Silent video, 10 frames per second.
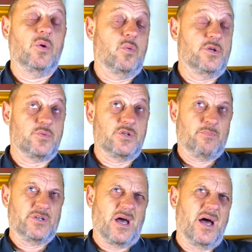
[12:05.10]
Which was
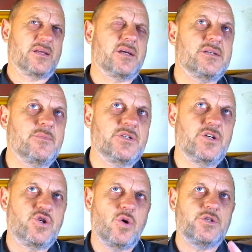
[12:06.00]
bizarre because it was in a
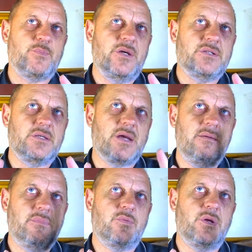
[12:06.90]
short space of
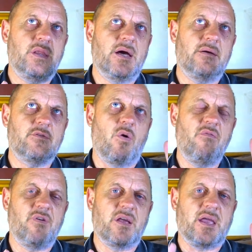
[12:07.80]
time between that
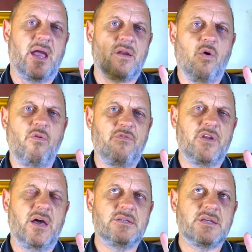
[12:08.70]
conflict kicking off
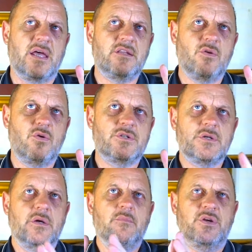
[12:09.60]
and his
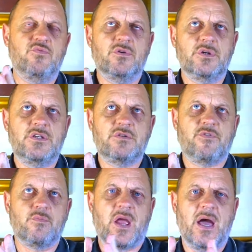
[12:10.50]
in-laws being released
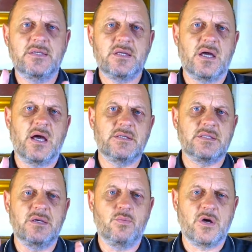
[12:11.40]
from Gaza as
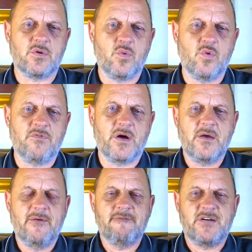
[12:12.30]
they were over
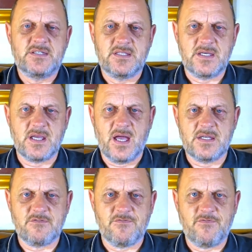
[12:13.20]
visiting
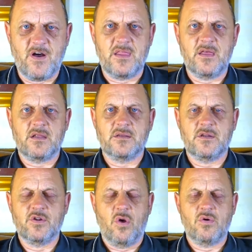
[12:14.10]
his
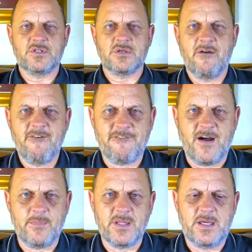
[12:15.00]
father-in-law's
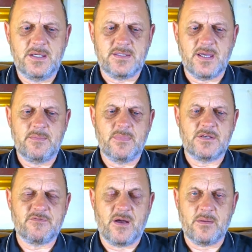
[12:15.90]
family at the time.
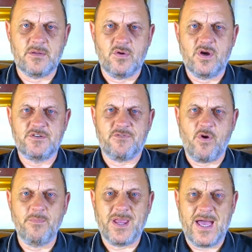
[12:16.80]
His father-in-law is
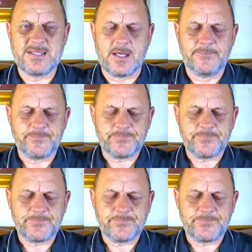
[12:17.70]
from Gaza.